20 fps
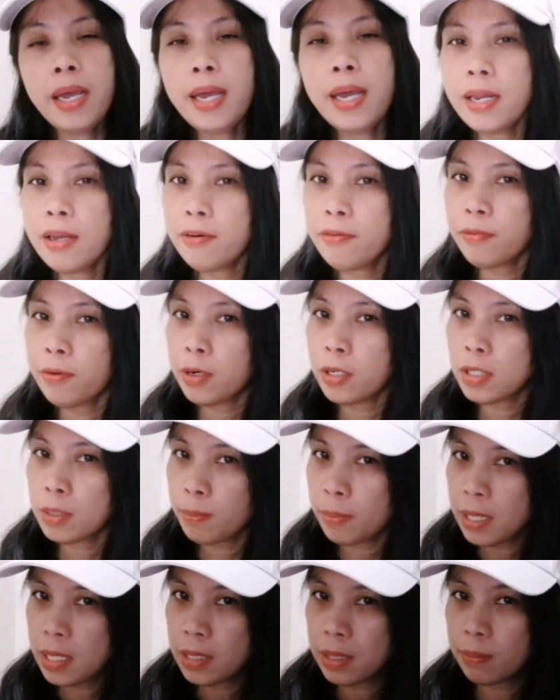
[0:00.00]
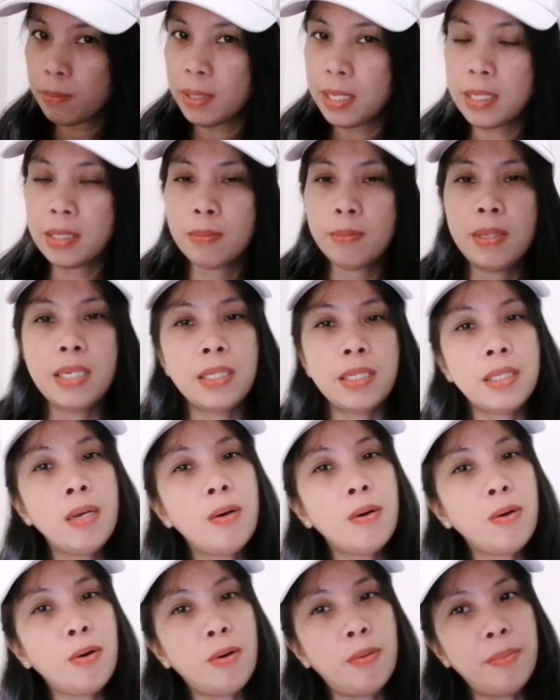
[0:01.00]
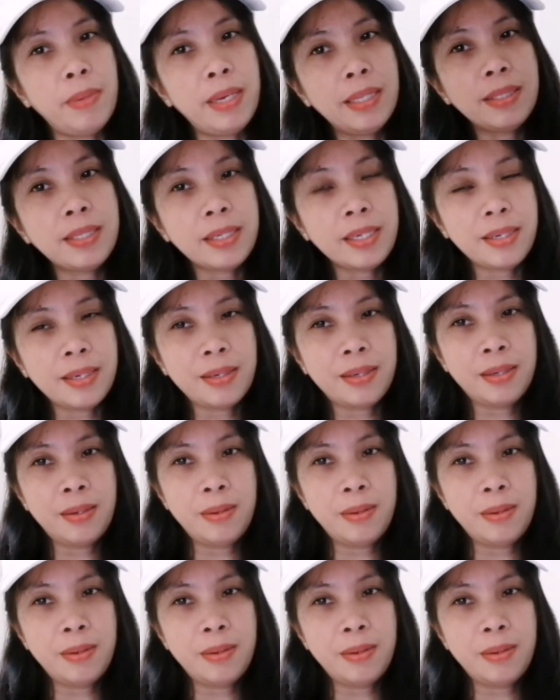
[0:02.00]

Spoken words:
and of course please do comment